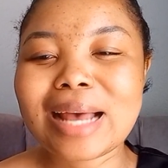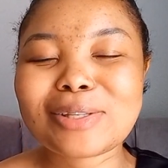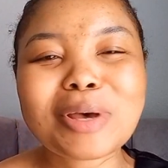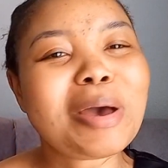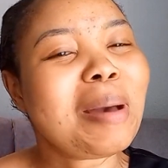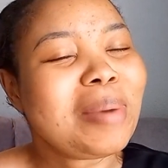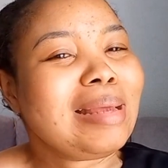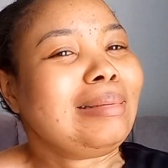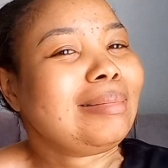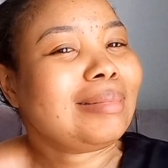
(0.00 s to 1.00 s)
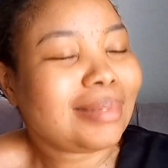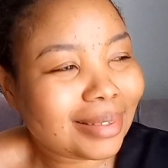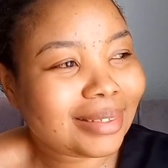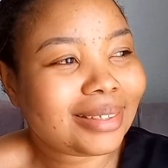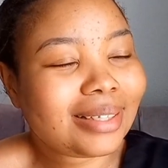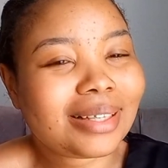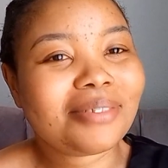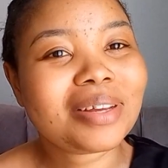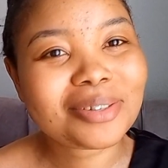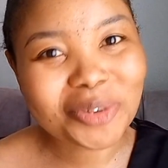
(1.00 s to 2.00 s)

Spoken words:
So, I mean, just give us